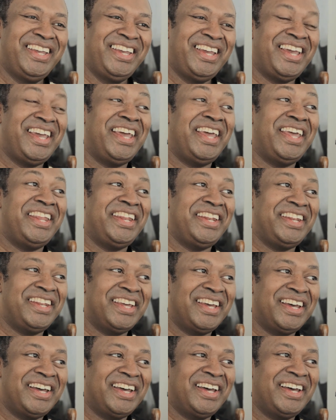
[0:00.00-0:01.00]
And
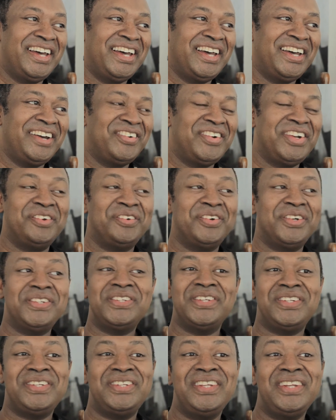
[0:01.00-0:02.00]
when I
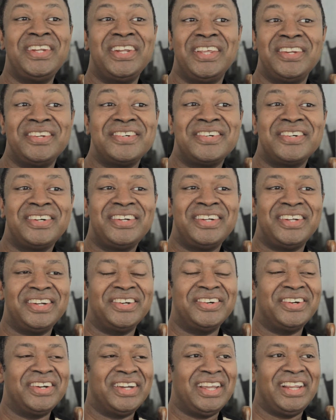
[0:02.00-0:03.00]
was a teenager,
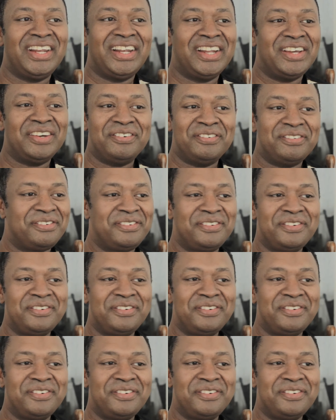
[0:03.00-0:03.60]
I love,